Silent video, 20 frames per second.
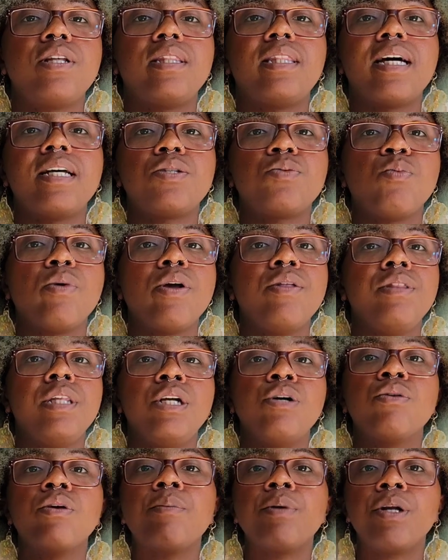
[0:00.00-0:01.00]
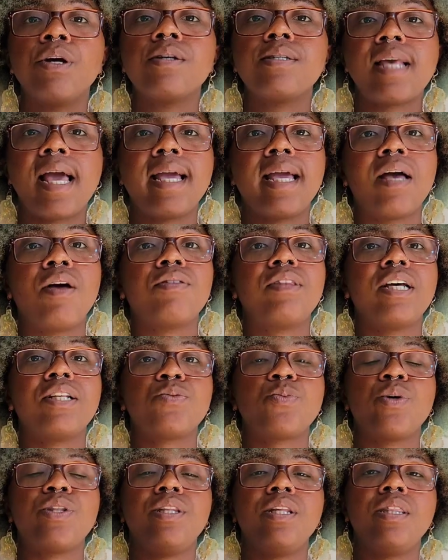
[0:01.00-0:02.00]
that that's where the criminals hang out,
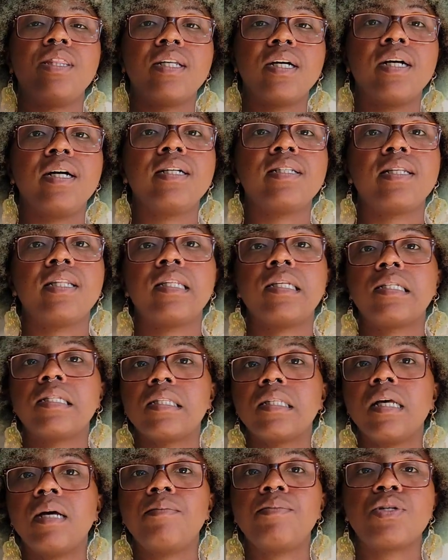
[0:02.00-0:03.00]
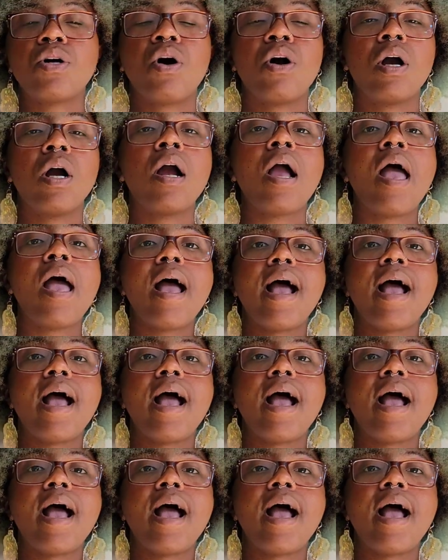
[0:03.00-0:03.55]
that's where the thugs and the slums are,